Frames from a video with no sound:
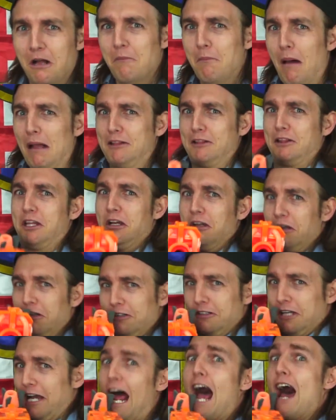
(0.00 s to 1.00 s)
What?
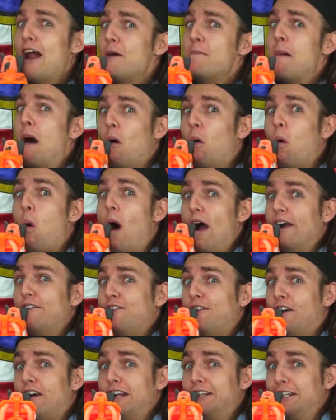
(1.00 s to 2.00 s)
Get out of my way,
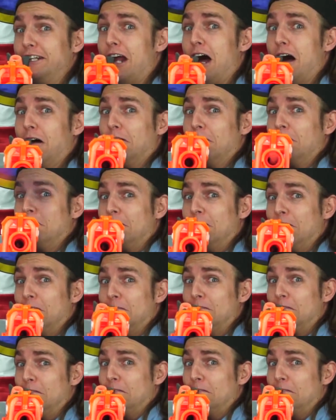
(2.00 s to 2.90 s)
Florentino!